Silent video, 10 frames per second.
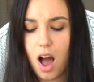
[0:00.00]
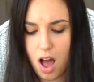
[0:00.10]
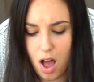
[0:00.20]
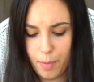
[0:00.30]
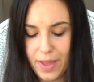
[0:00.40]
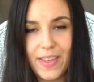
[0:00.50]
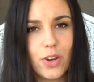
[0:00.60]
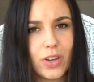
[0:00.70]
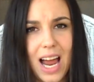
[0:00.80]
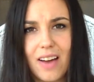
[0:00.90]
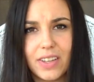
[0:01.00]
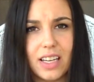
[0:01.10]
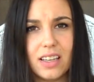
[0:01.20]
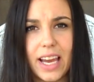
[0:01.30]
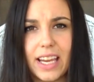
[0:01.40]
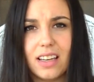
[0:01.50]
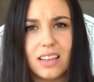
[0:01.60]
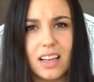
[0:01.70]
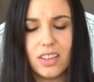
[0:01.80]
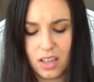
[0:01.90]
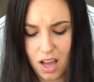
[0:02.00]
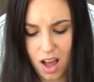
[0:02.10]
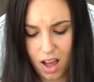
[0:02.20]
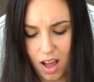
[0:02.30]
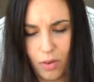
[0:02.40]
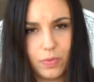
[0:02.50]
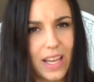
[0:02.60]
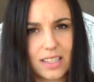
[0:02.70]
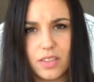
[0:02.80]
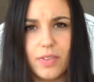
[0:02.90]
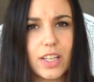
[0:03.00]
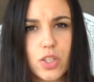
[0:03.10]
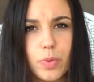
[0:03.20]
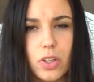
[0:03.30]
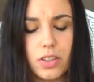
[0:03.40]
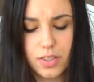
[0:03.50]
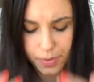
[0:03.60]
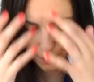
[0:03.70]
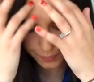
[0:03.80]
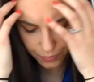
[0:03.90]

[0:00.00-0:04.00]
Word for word: Um, and then you can have it at night uh, next to vegetables.